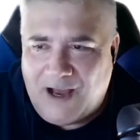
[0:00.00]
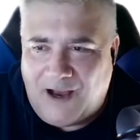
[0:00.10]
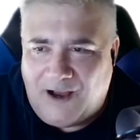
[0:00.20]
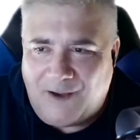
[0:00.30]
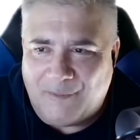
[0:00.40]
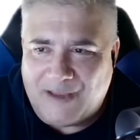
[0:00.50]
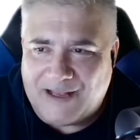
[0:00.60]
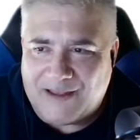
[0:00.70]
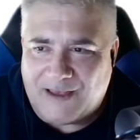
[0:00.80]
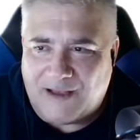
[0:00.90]

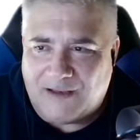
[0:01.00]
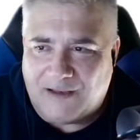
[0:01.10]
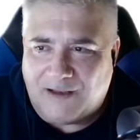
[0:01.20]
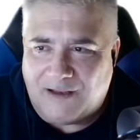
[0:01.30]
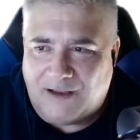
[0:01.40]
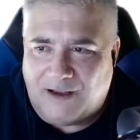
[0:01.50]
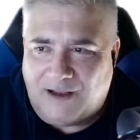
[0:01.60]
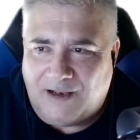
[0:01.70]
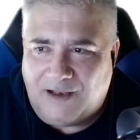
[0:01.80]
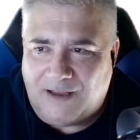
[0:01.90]
And then I
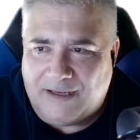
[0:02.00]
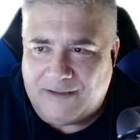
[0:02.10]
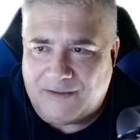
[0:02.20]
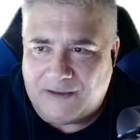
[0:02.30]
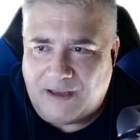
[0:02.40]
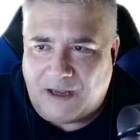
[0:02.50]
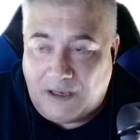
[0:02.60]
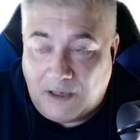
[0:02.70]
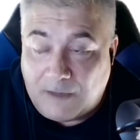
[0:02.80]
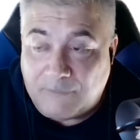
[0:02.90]

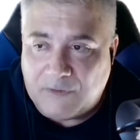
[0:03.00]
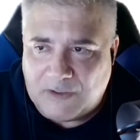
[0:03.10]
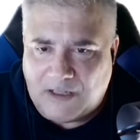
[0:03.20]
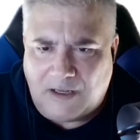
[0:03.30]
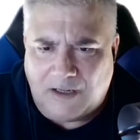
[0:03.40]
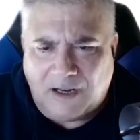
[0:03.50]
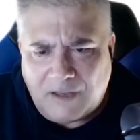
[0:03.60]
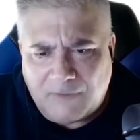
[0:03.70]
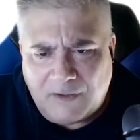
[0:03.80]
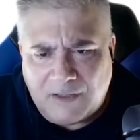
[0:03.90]
love the
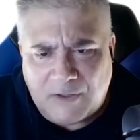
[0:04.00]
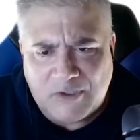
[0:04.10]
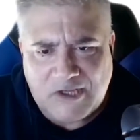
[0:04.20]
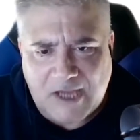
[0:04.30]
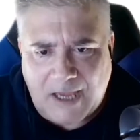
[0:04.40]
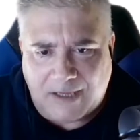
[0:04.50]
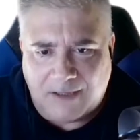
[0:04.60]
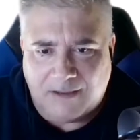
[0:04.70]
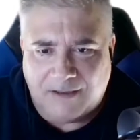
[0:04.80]
letter J.